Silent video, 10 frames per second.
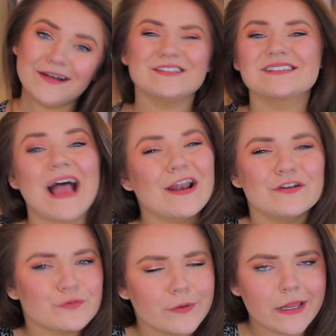I just
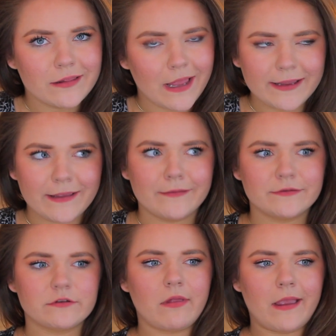really like it.
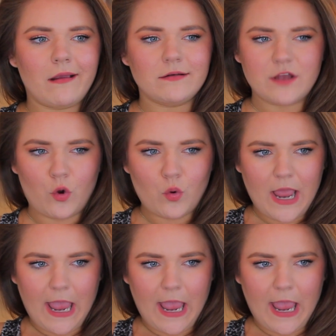So, like, don't